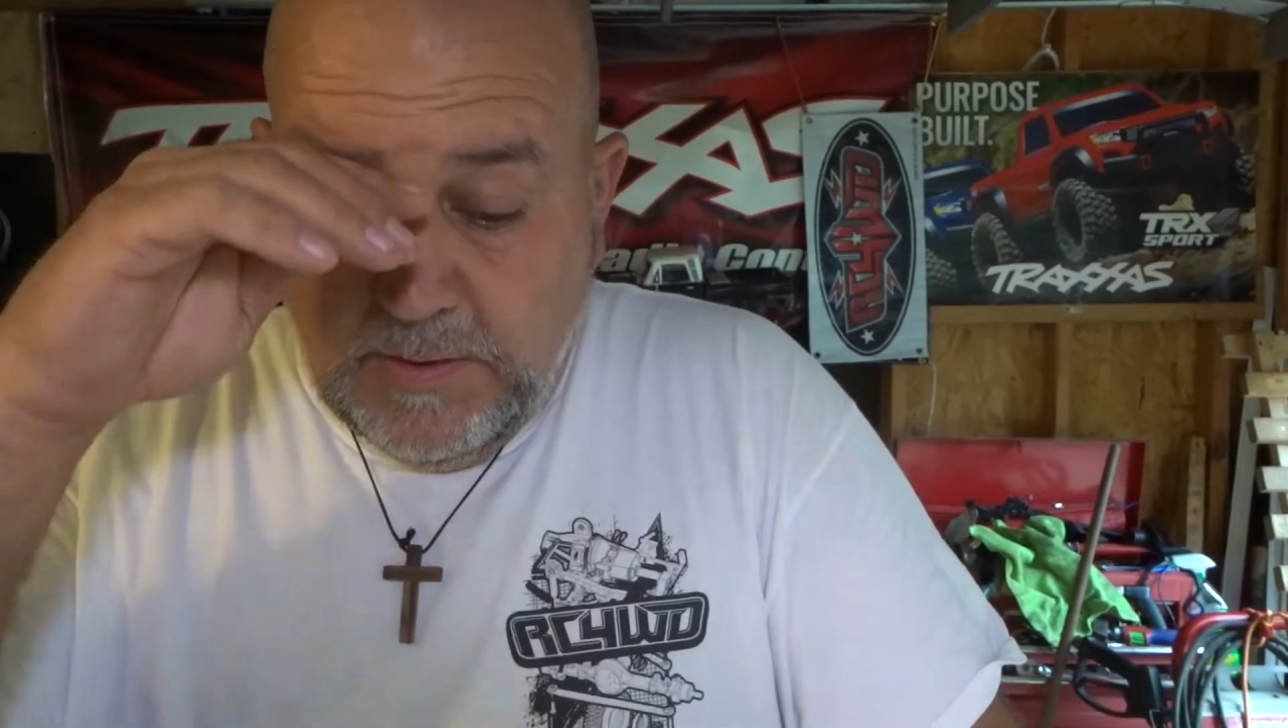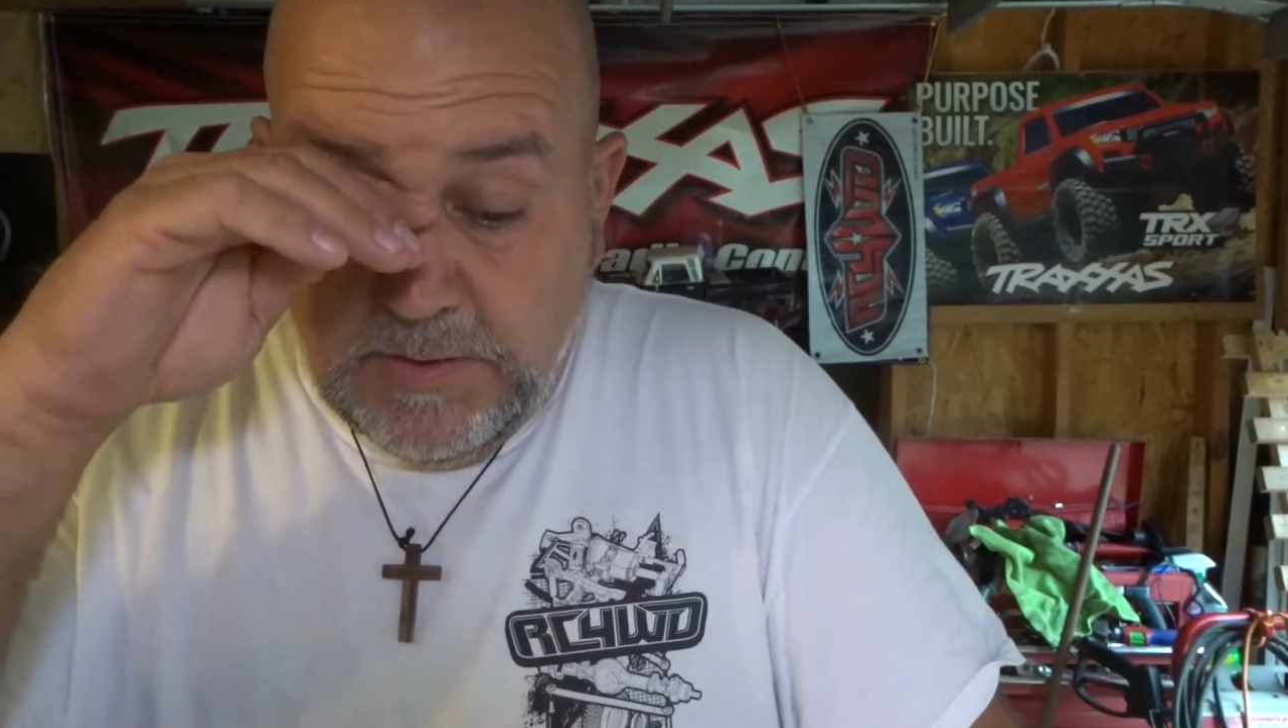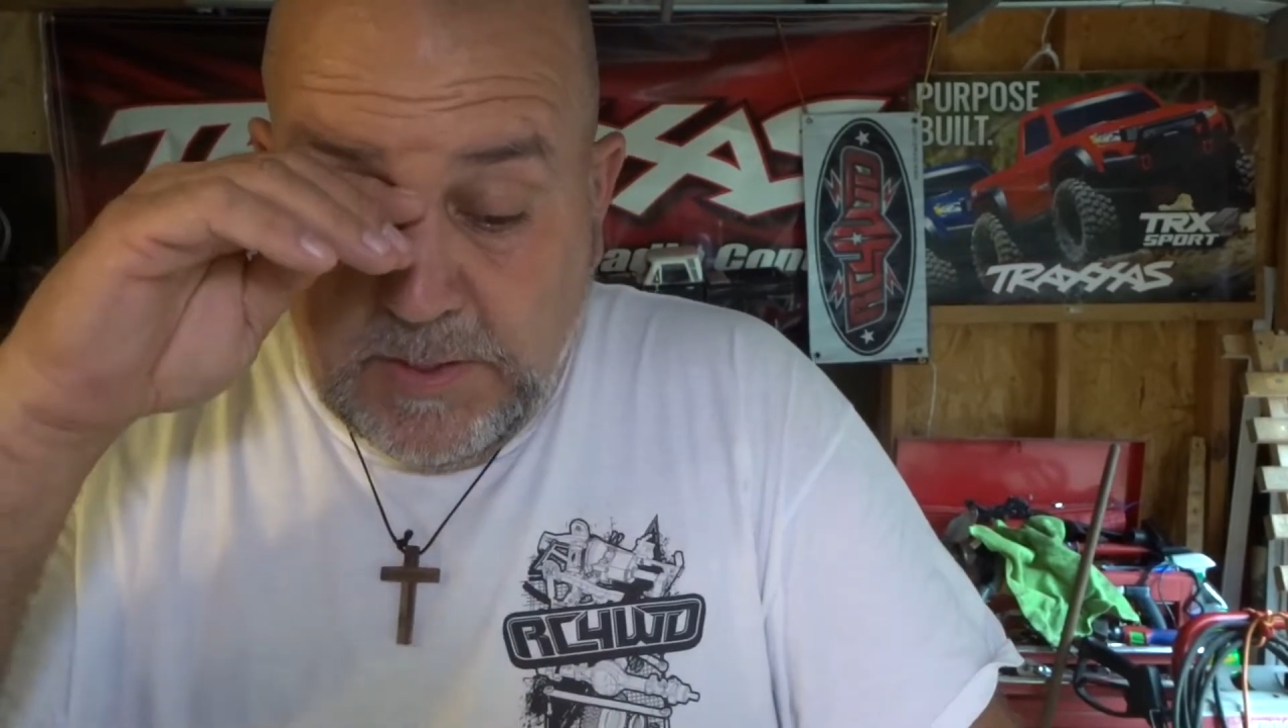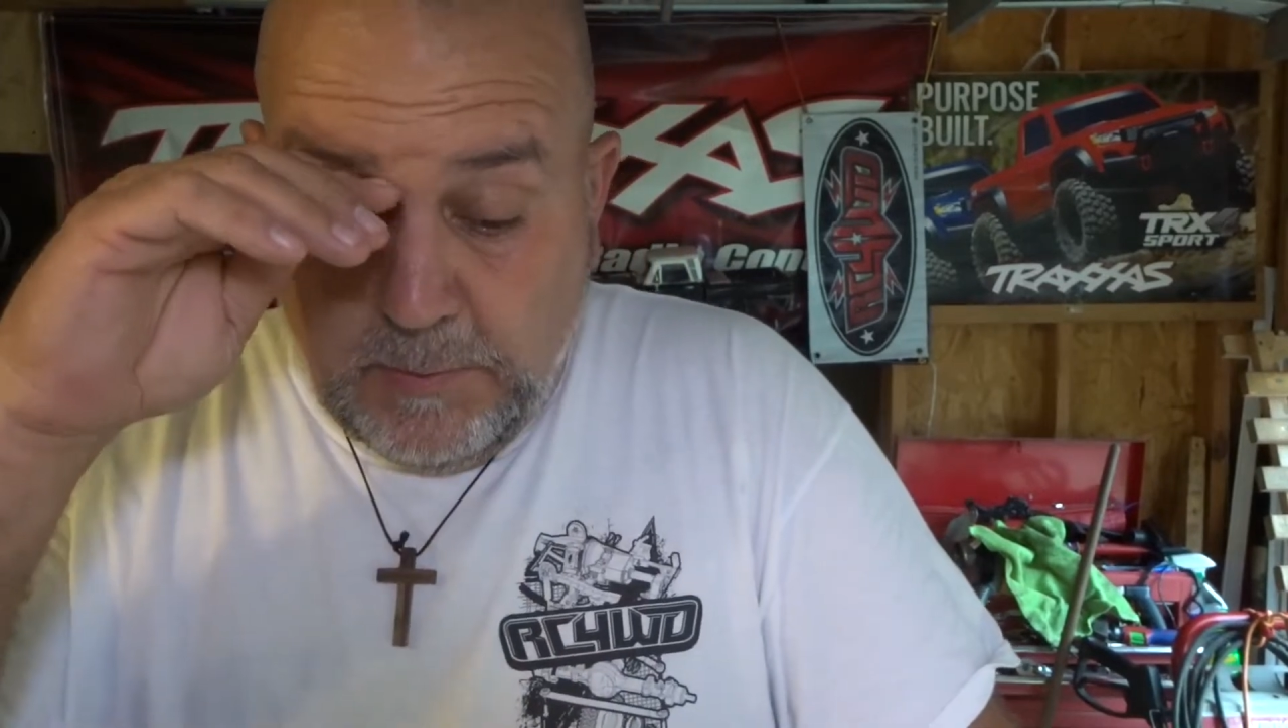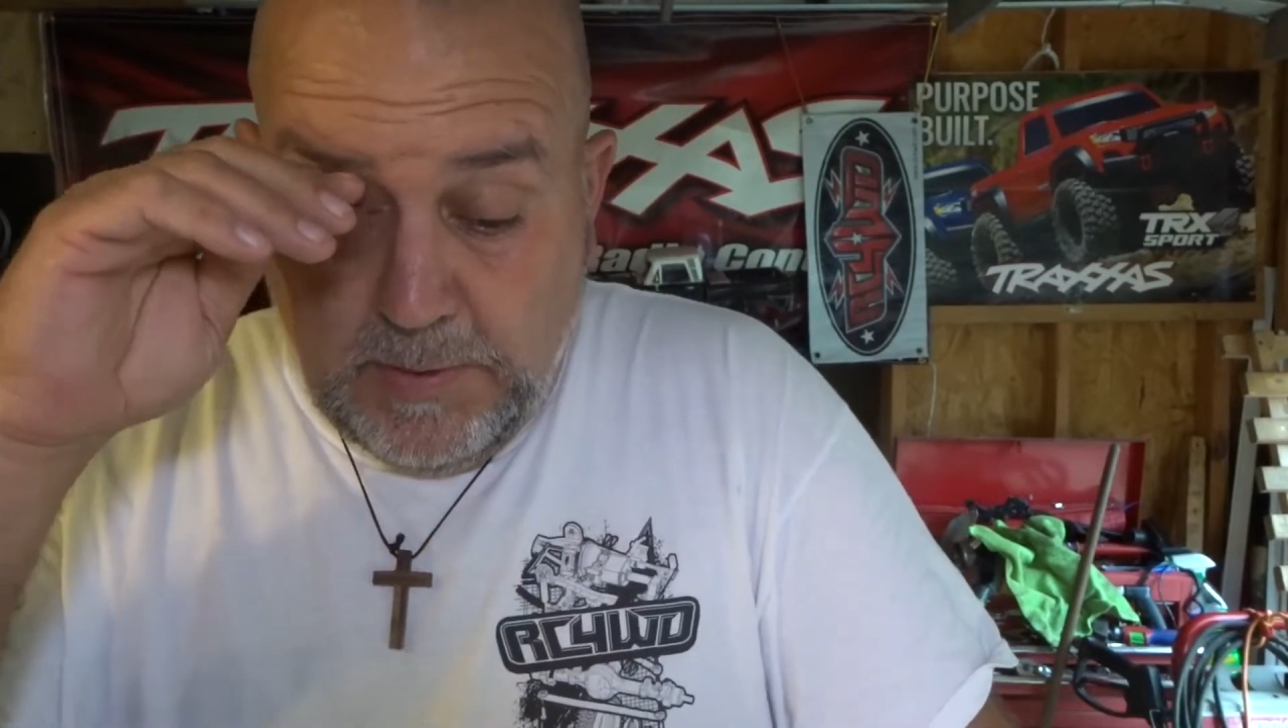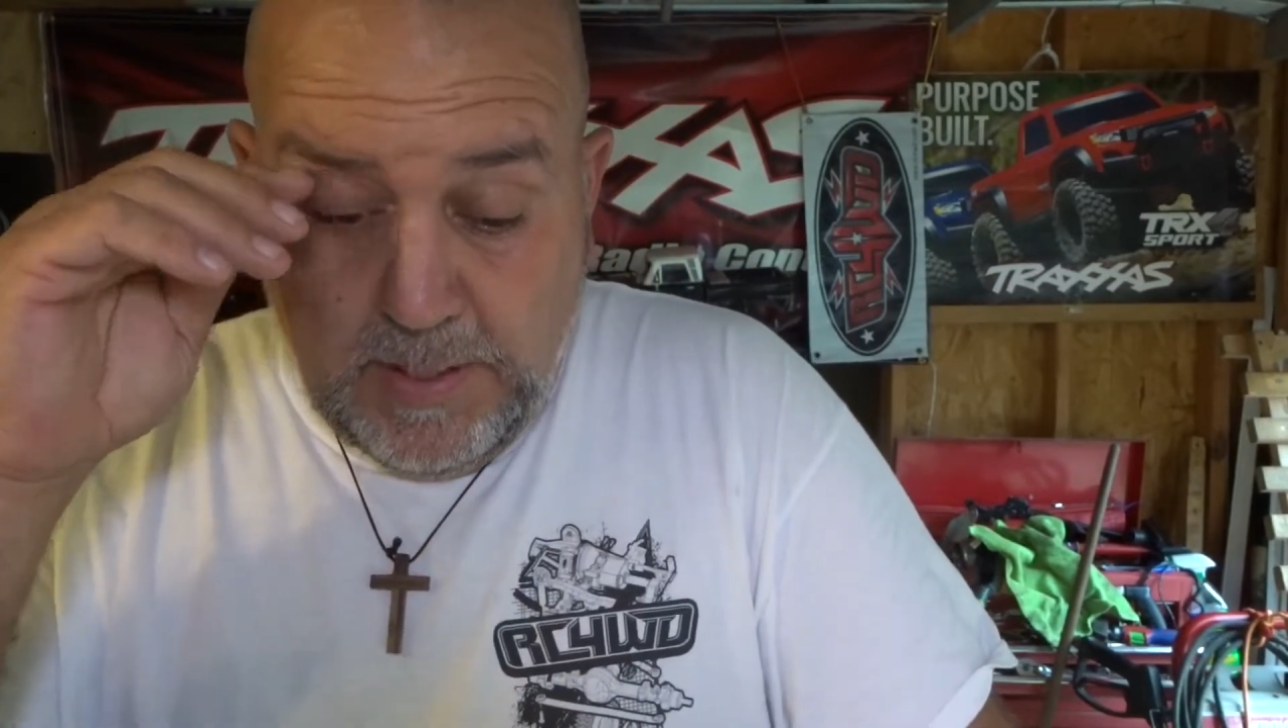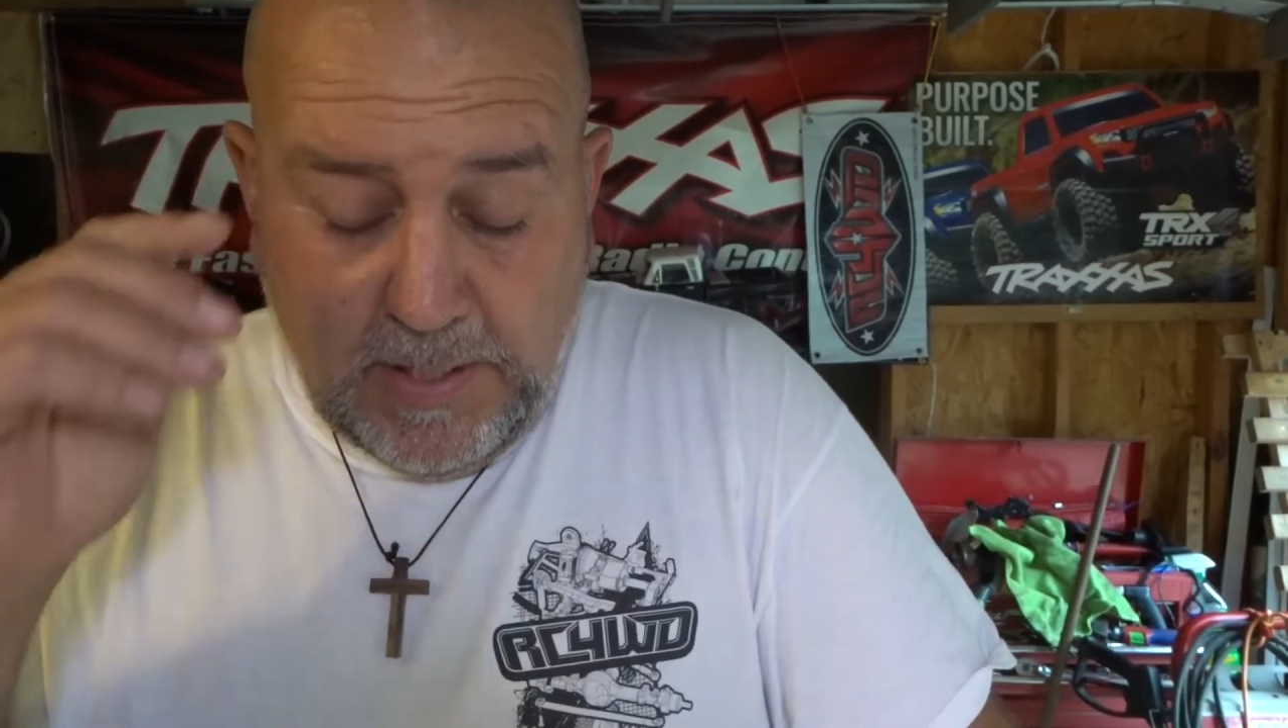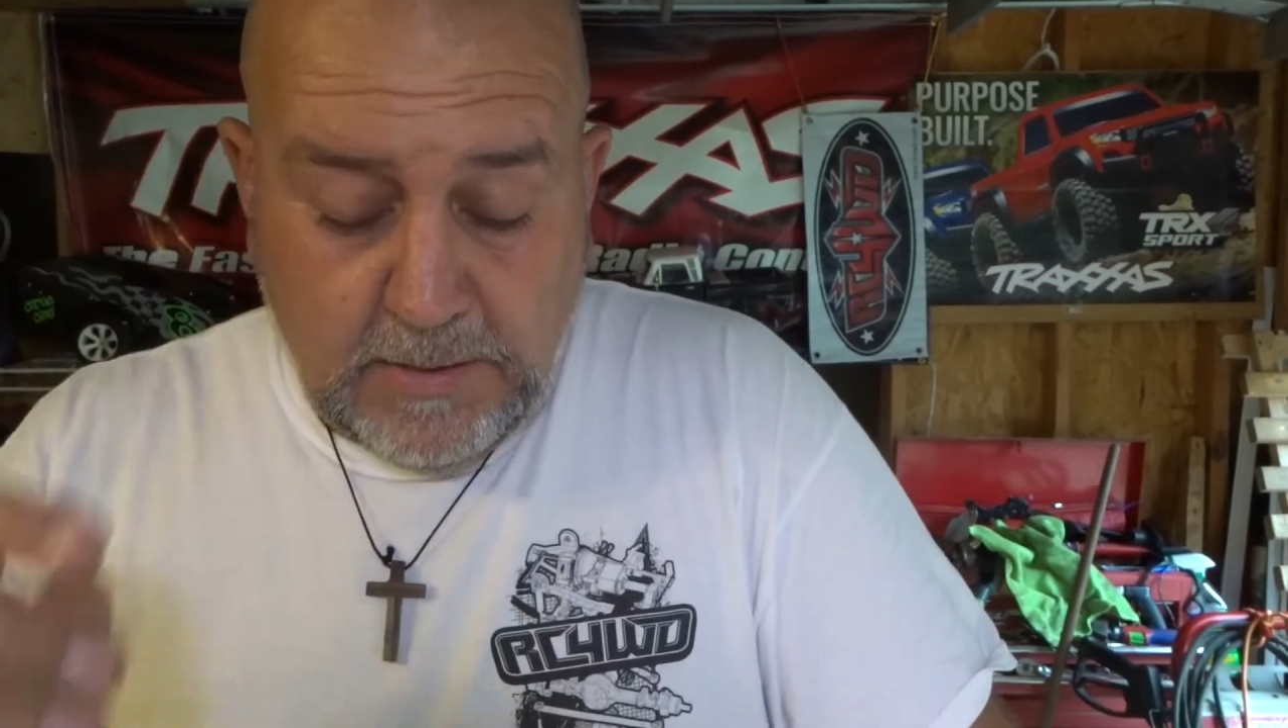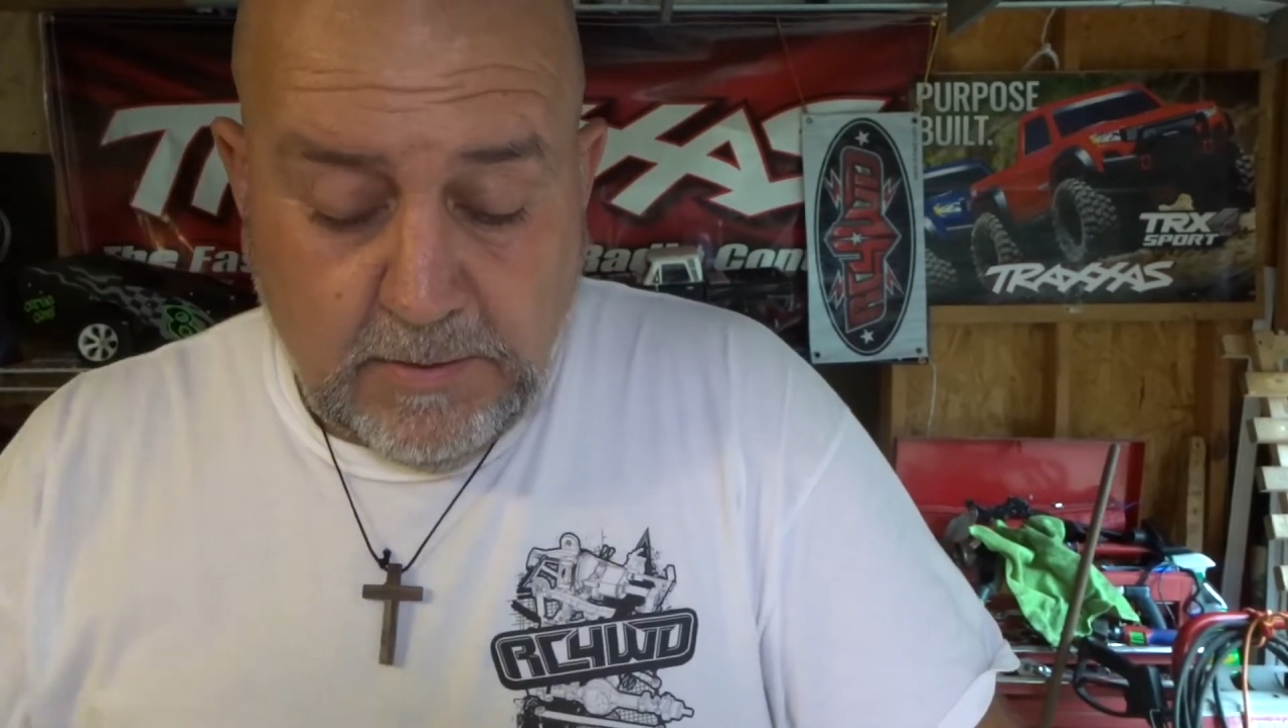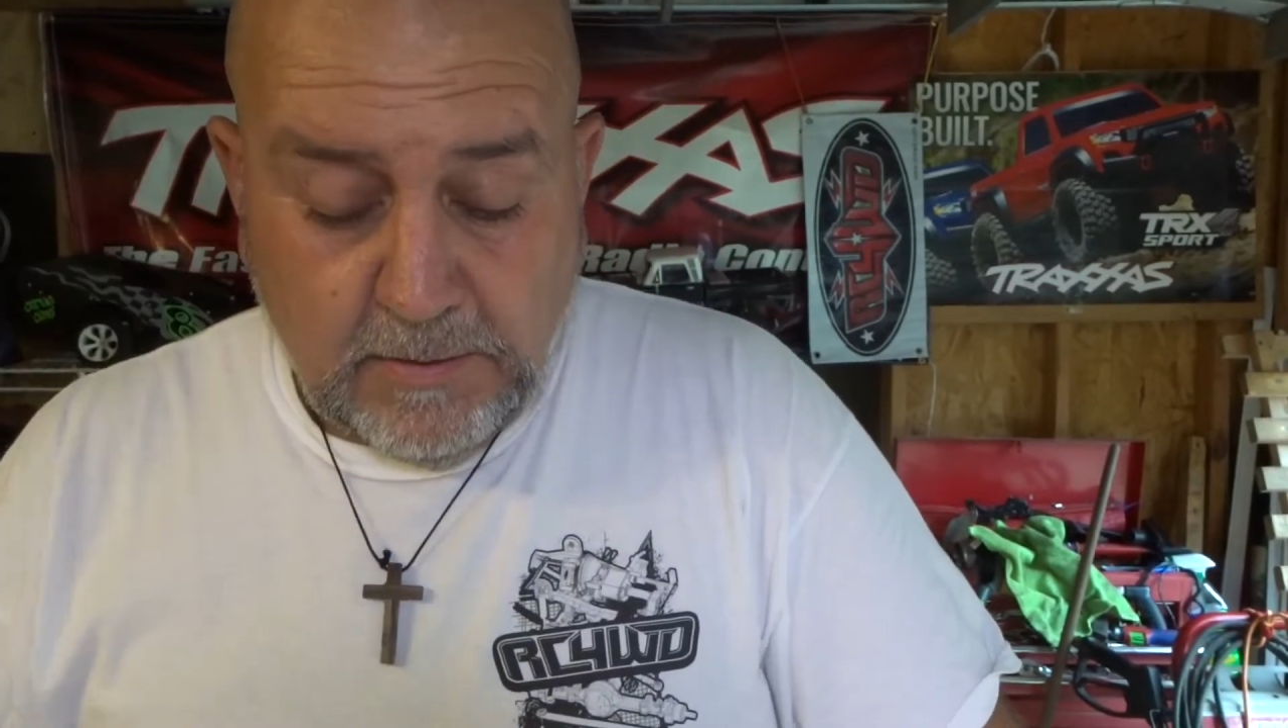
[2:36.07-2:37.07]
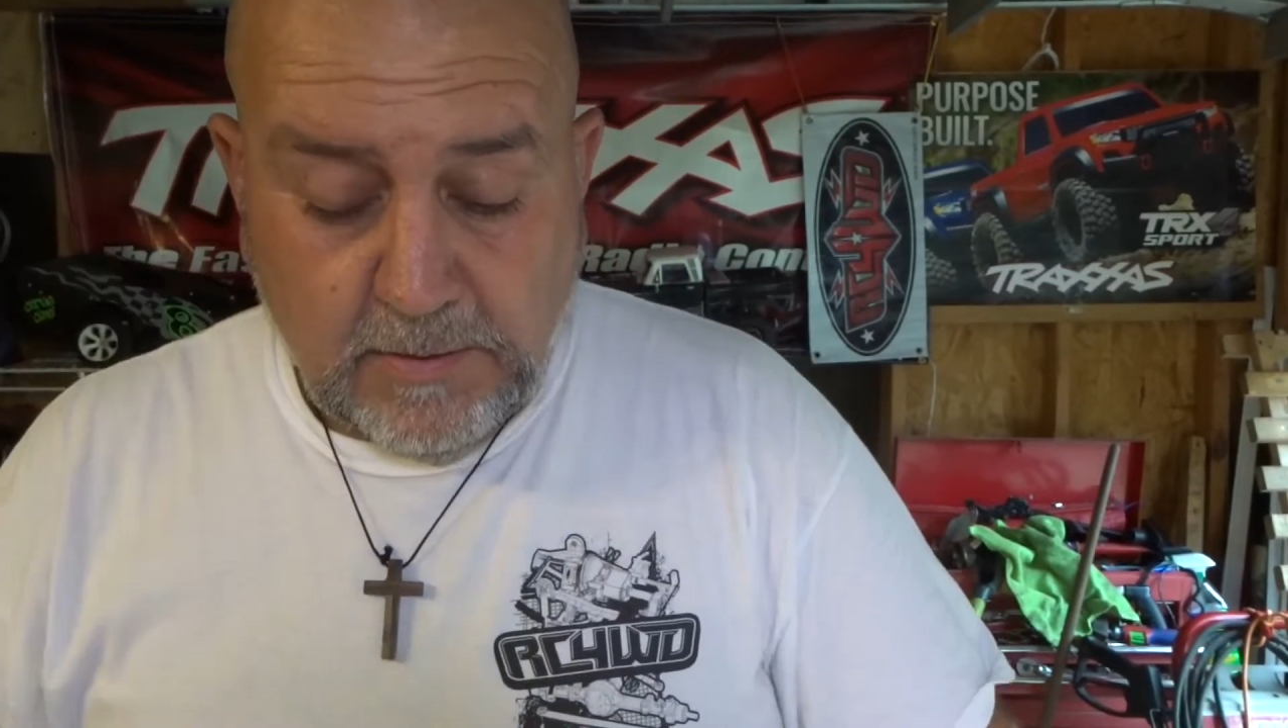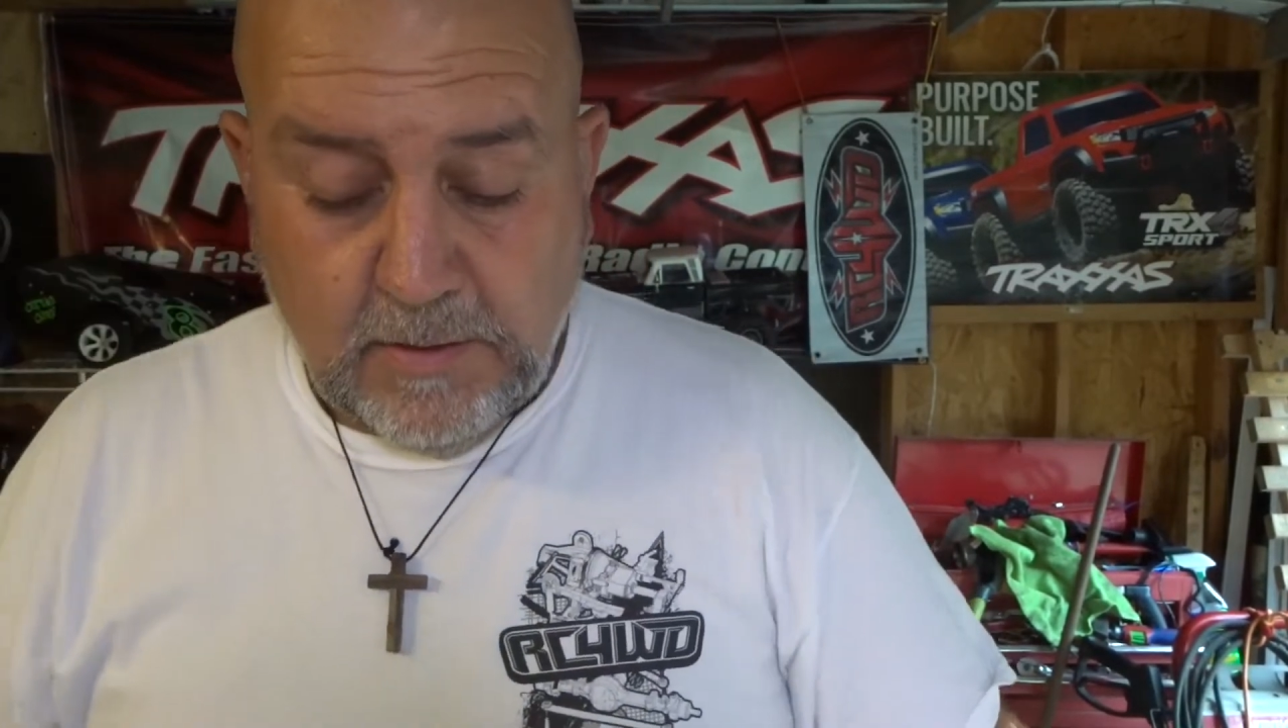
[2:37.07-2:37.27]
so I went ahead and